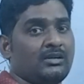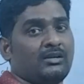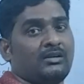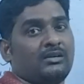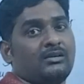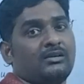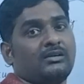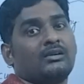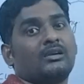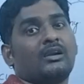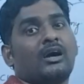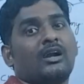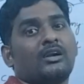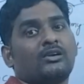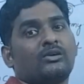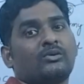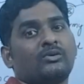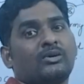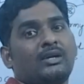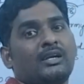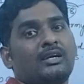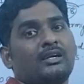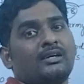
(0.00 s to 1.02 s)
but
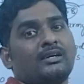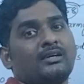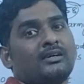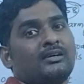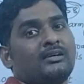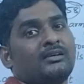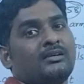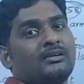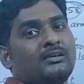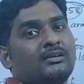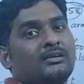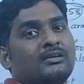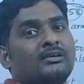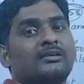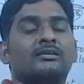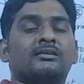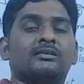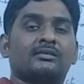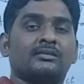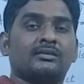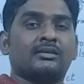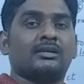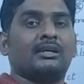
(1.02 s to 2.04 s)
not to get
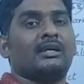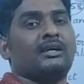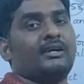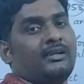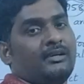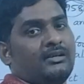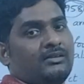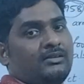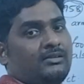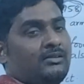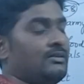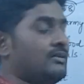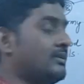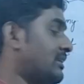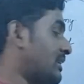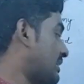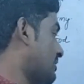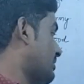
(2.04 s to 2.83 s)
killed.